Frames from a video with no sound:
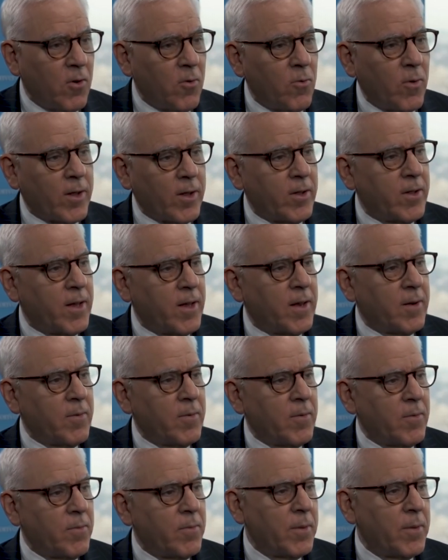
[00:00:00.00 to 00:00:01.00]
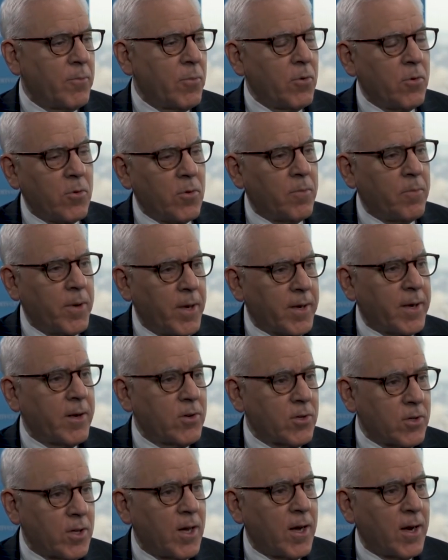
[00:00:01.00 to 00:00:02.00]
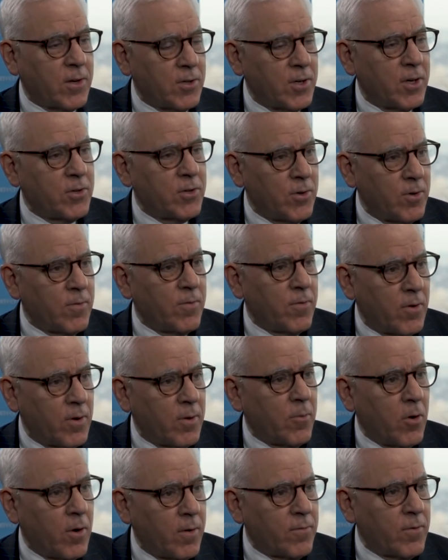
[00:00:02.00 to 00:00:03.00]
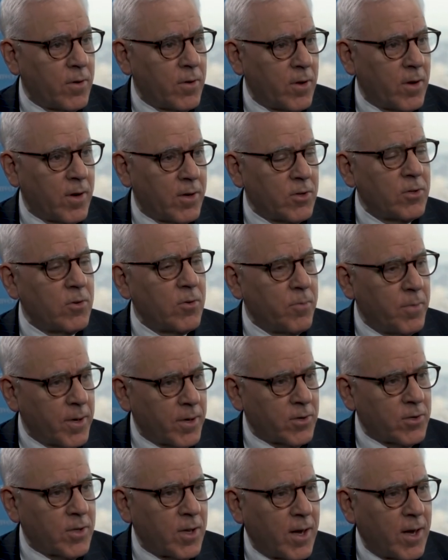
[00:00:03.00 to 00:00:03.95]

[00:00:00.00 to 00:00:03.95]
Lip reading: rather than people who are picking stocks, as your firm often does. You pick